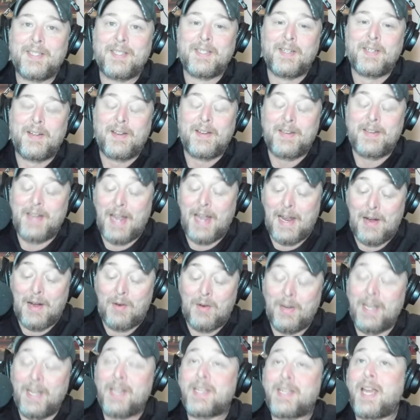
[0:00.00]
Now,
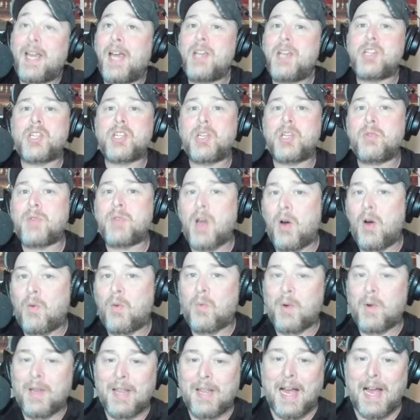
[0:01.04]
in case you don't
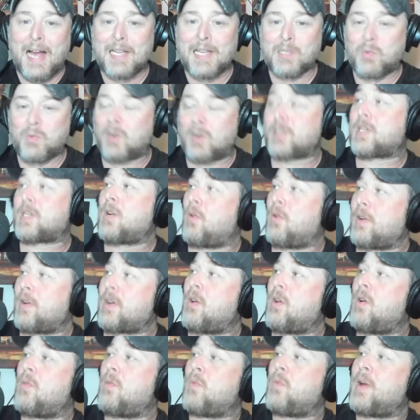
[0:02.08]
realize what's going
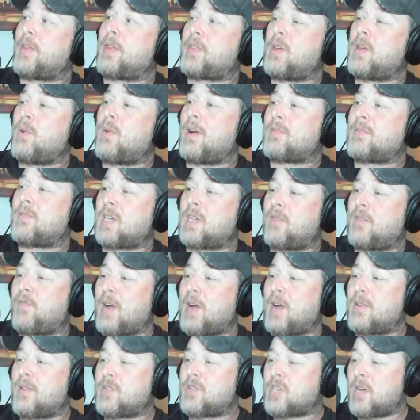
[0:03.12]
on with UFC
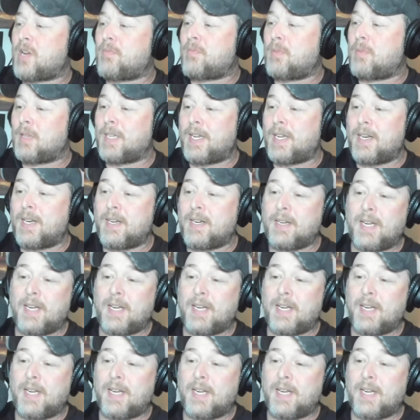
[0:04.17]
fighter Jeff Molina,